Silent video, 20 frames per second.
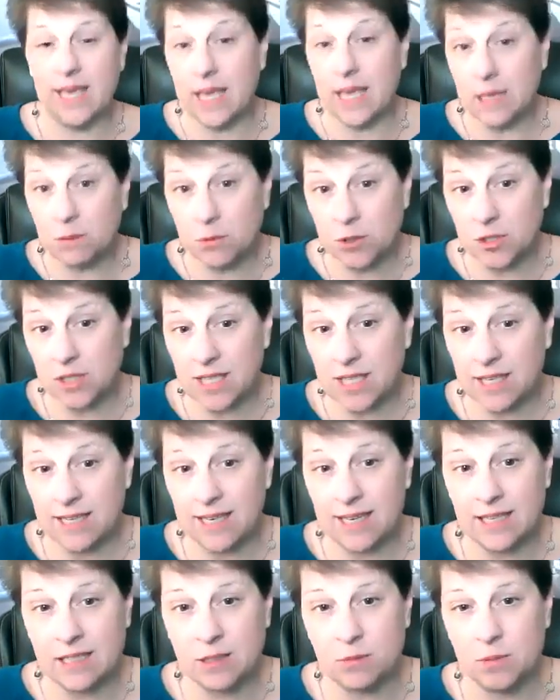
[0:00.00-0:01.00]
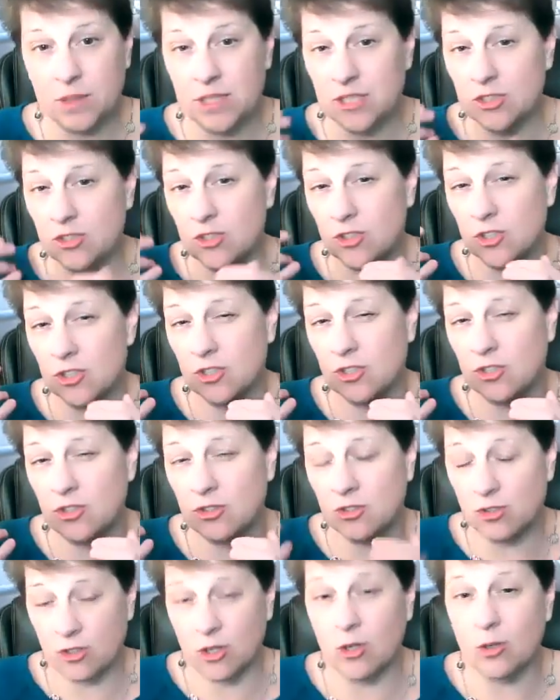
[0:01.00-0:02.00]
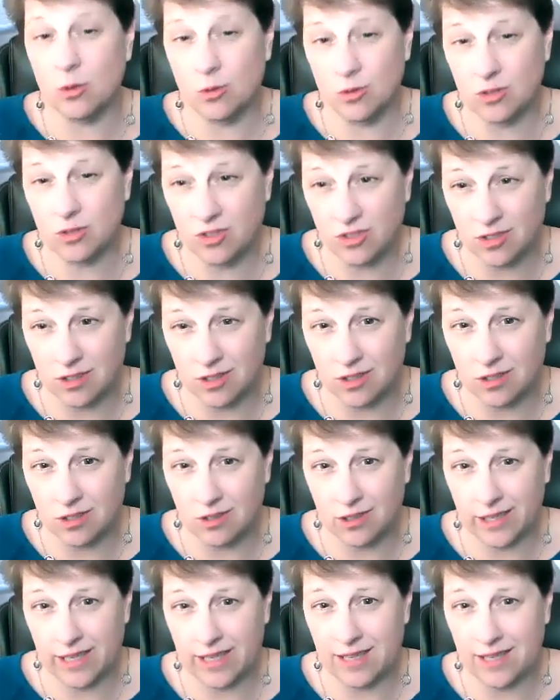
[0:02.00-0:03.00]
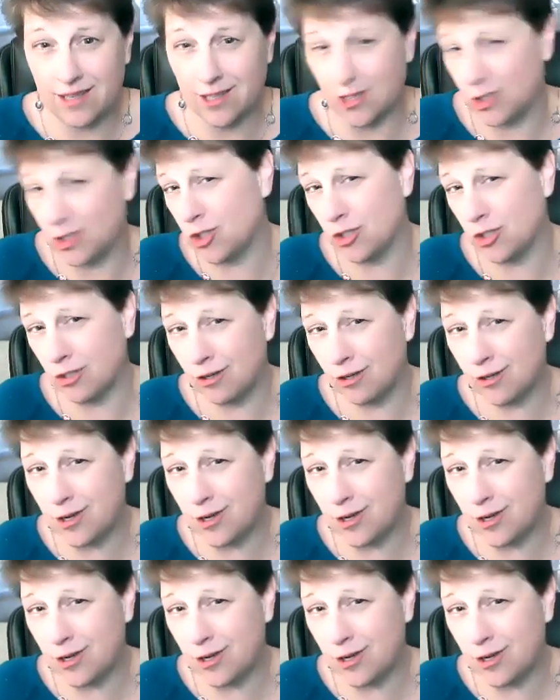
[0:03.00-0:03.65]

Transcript: able to connect because you're just so still like in a sugar